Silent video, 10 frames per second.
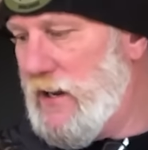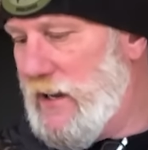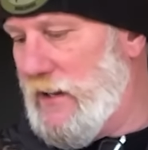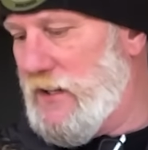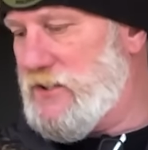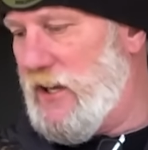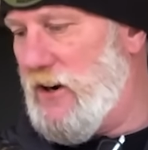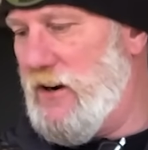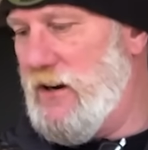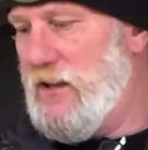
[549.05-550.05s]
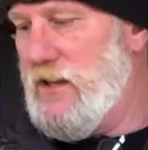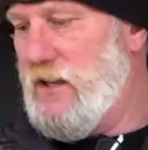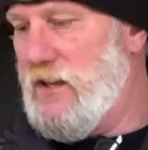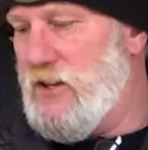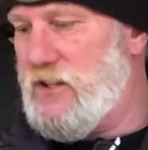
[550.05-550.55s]
in the center,
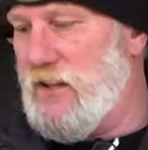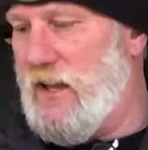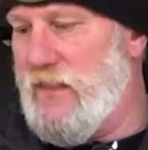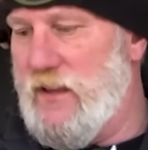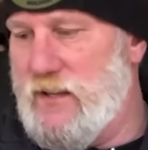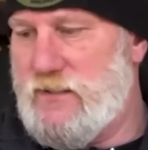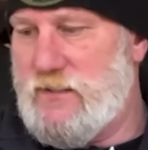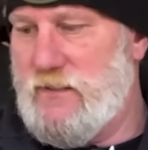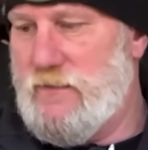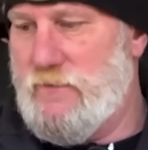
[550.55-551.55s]
just like this.